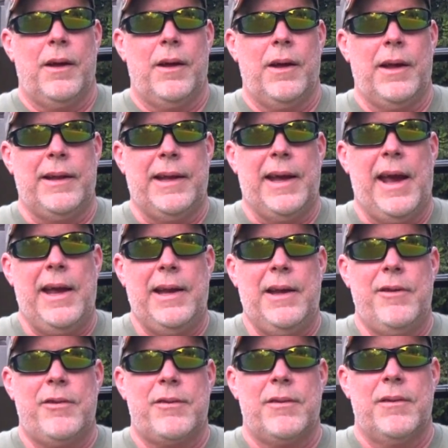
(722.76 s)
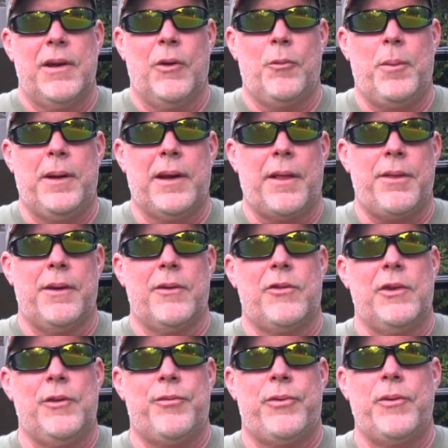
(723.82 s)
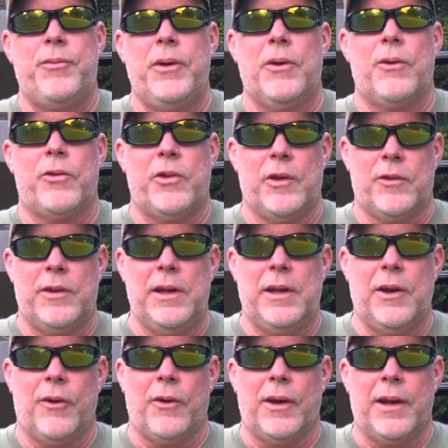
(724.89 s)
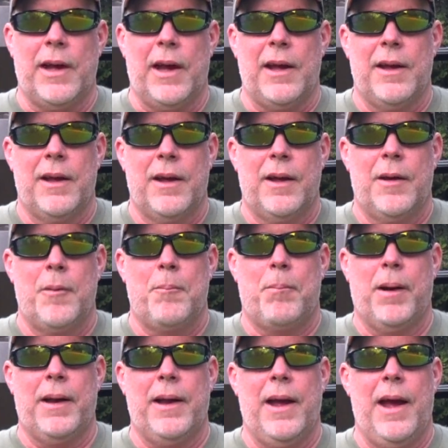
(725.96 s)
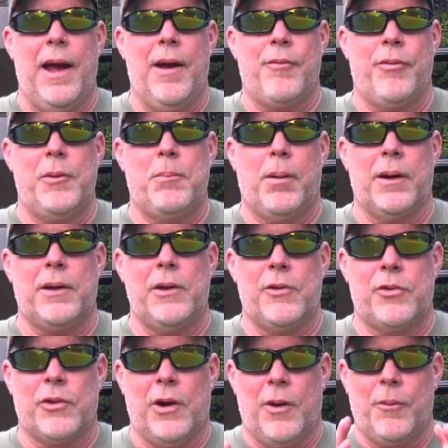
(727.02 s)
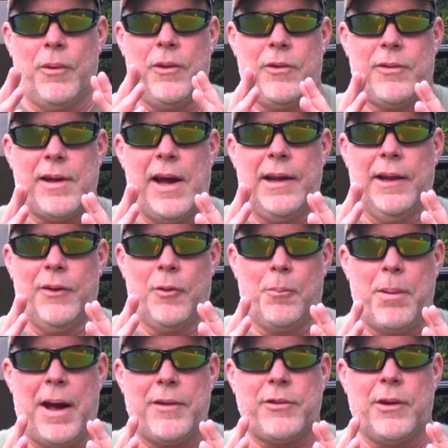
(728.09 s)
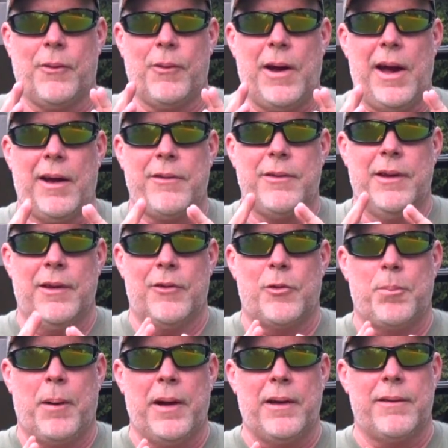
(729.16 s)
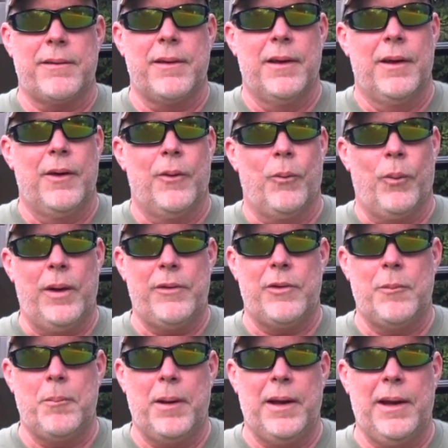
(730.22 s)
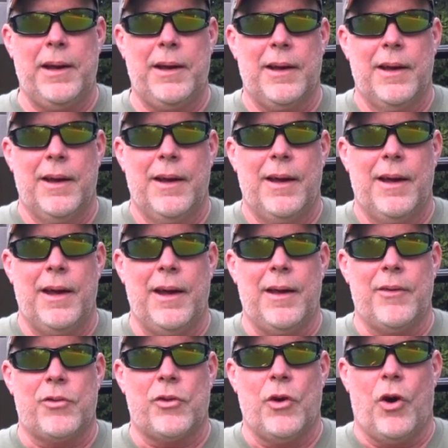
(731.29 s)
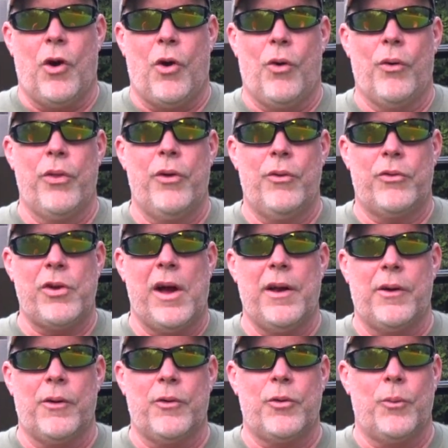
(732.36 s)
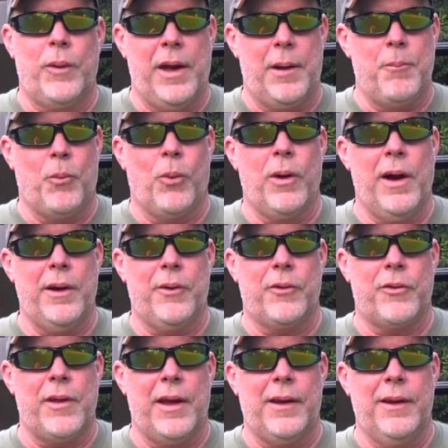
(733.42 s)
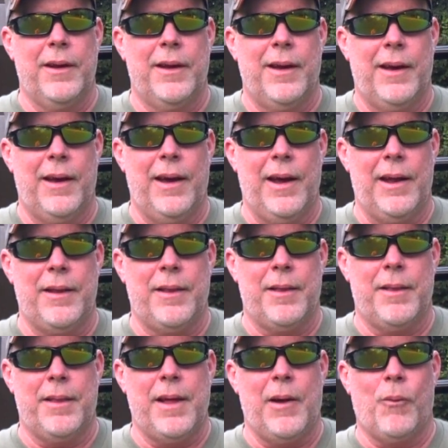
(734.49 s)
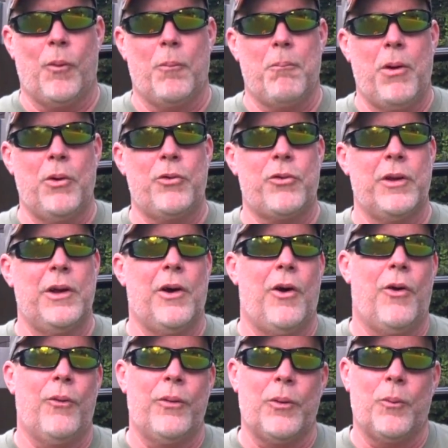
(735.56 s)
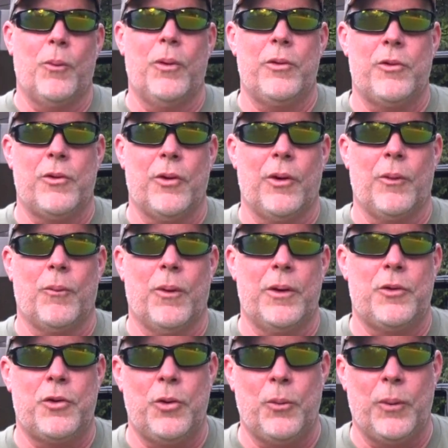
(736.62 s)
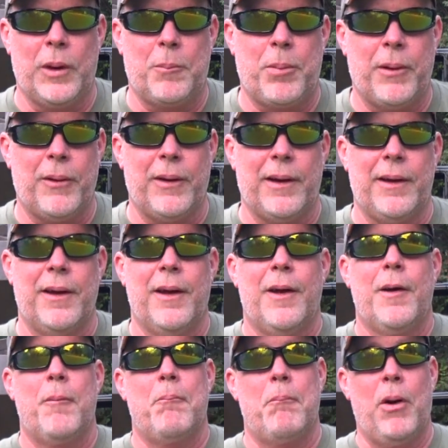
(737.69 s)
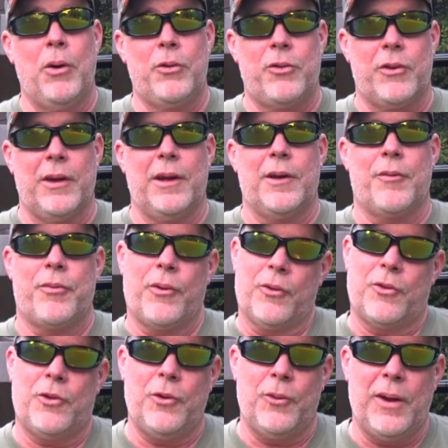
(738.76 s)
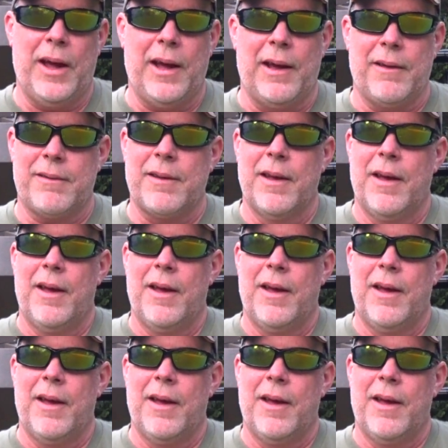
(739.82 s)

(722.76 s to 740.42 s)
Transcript: In the 80s, it would be nothing to see 50 or 60 deer in a day. But every buck you saw was these tiny little basket racks and spikes. Reason being is all those hunters, we had more hunters then, and they were mostly all in the woods during 1 2-week period, mostly in the first 2 days.